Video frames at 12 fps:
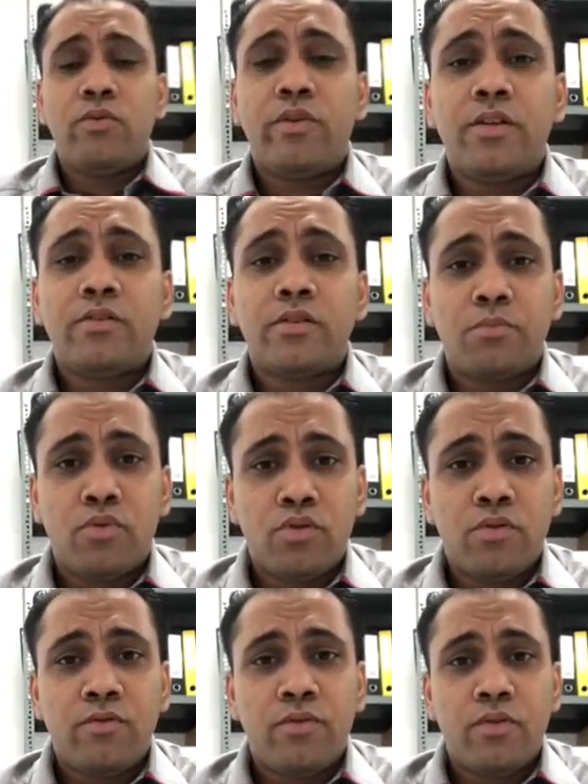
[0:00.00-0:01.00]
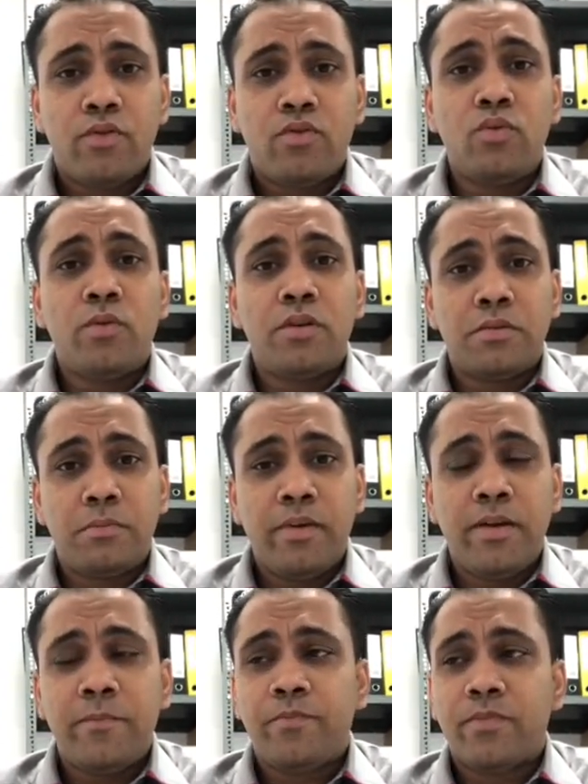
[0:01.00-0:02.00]
are very supportive towards
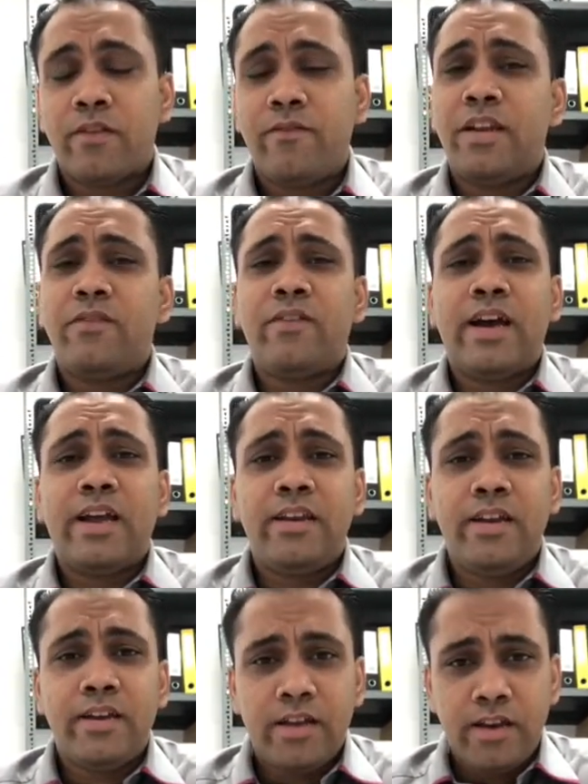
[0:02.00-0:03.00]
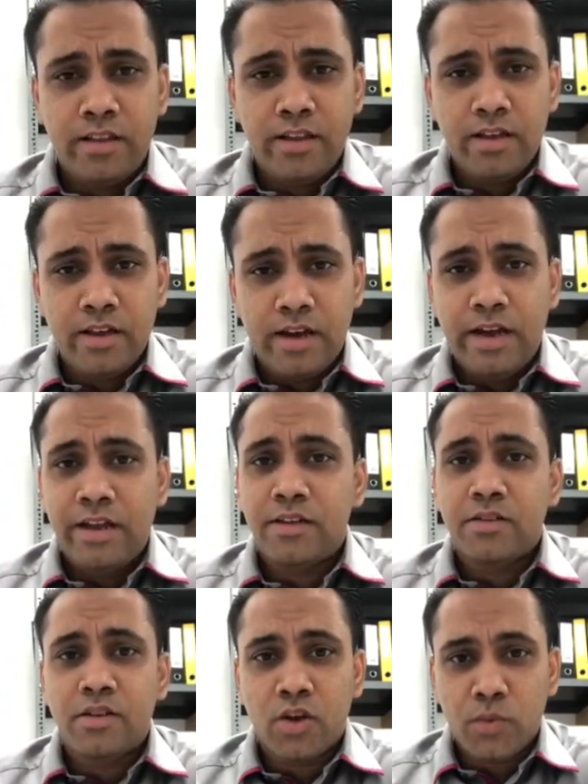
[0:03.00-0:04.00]
me. Whenever I need anything, I
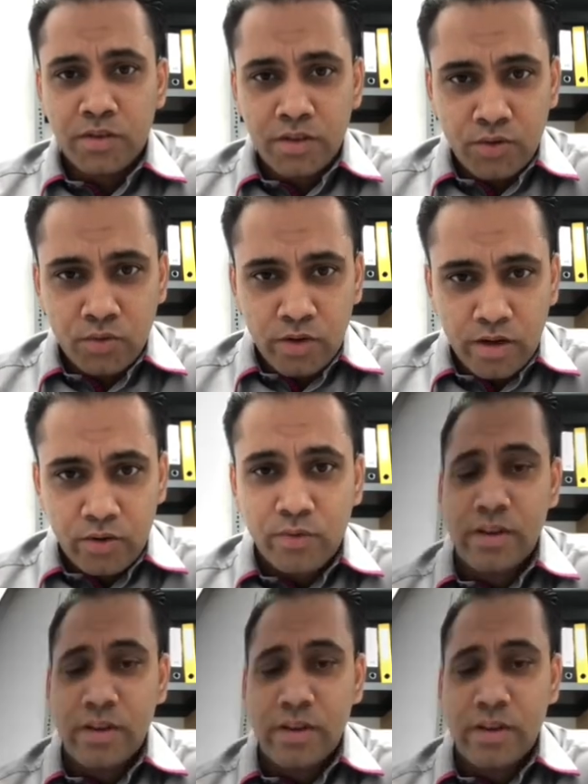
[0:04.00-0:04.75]
just requested you, and you